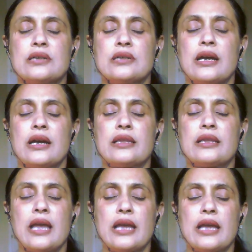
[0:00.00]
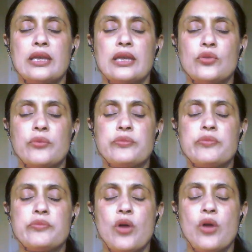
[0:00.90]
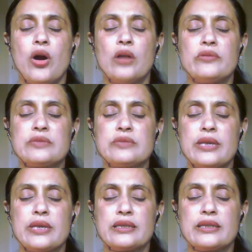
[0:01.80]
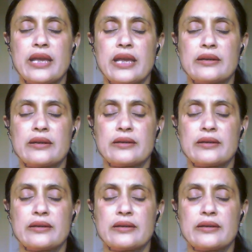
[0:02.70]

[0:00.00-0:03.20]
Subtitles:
I thank you for always being there.